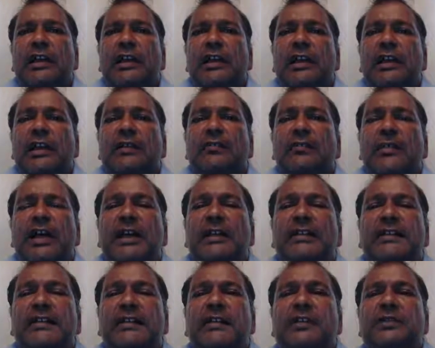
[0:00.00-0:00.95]
And
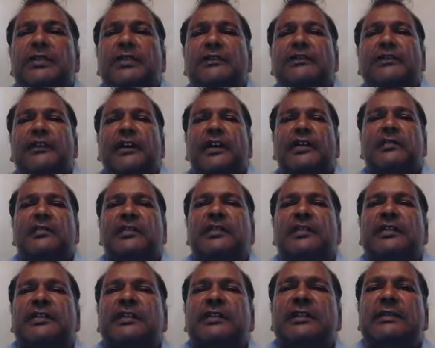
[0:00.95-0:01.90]
my zone effect
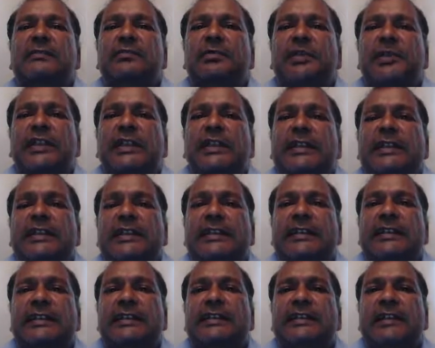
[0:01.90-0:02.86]
was simply
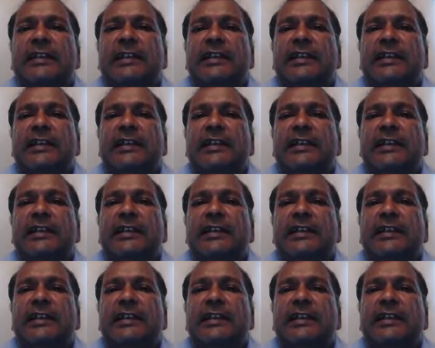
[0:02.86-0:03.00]
this: